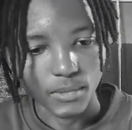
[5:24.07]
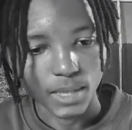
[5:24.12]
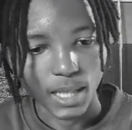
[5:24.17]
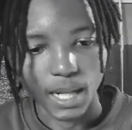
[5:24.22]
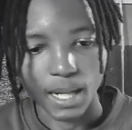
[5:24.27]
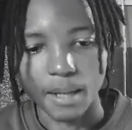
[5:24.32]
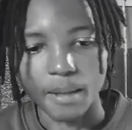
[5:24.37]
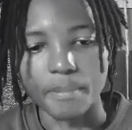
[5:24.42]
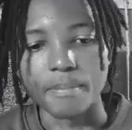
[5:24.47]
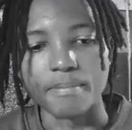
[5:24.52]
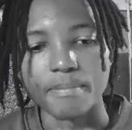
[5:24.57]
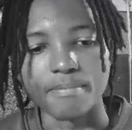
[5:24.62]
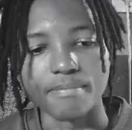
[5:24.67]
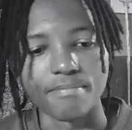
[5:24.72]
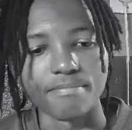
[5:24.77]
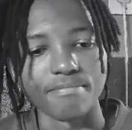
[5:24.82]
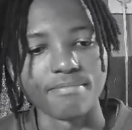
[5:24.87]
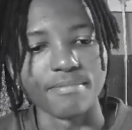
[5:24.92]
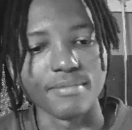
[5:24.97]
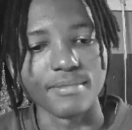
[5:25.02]
Um,
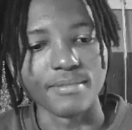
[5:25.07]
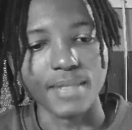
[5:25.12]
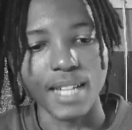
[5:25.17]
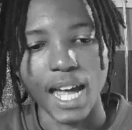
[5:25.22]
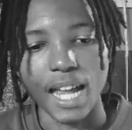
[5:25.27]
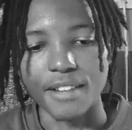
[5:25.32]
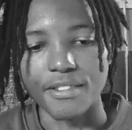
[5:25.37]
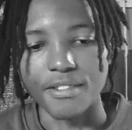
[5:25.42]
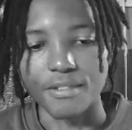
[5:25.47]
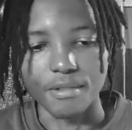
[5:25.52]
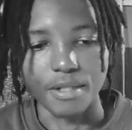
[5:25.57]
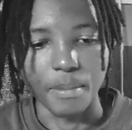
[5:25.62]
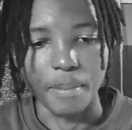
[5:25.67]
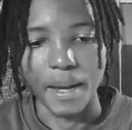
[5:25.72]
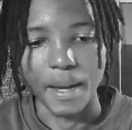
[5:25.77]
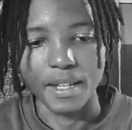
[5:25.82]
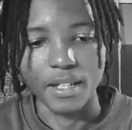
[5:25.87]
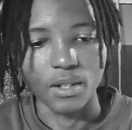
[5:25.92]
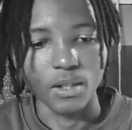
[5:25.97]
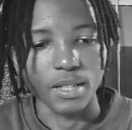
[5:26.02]
and
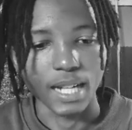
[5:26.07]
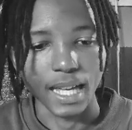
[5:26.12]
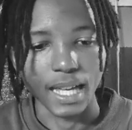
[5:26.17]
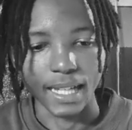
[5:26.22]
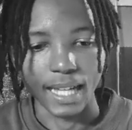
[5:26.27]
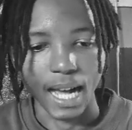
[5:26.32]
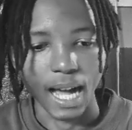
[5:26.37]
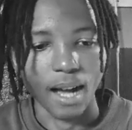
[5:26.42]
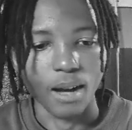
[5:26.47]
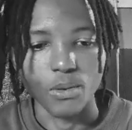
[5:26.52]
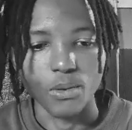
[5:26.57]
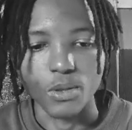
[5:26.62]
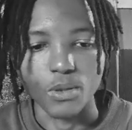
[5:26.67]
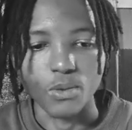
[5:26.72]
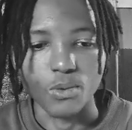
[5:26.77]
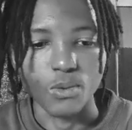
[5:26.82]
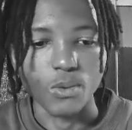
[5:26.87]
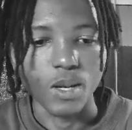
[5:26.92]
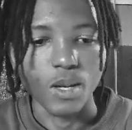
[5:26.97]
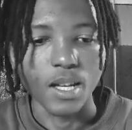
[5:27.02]
depending on like how
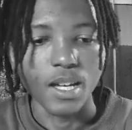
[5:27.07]
you